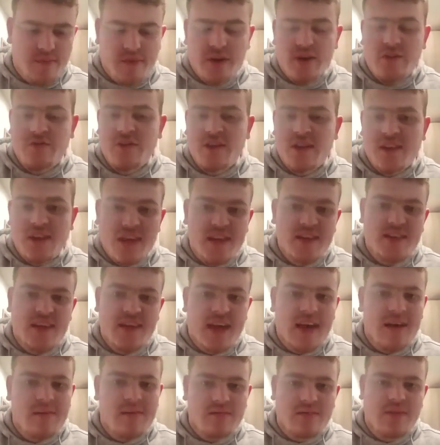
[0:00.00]
But if it does
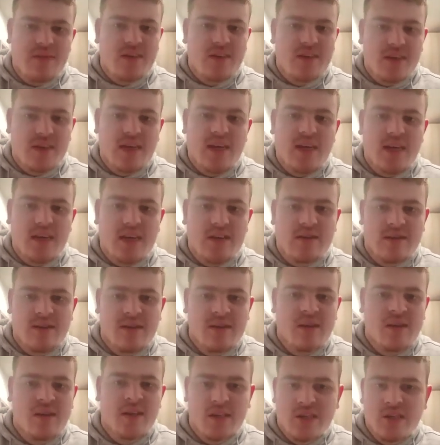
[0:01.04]
happen, you're thinking
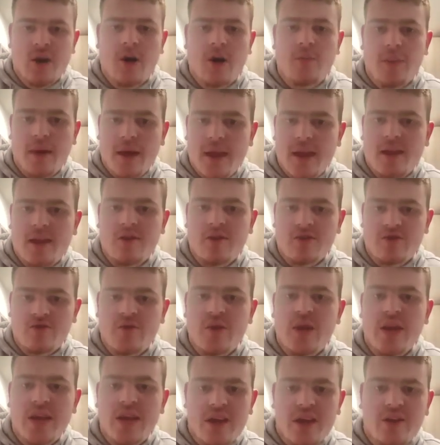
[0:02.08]
top 8 looks
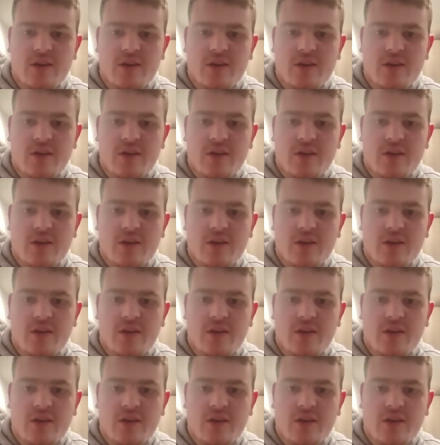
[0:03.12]
really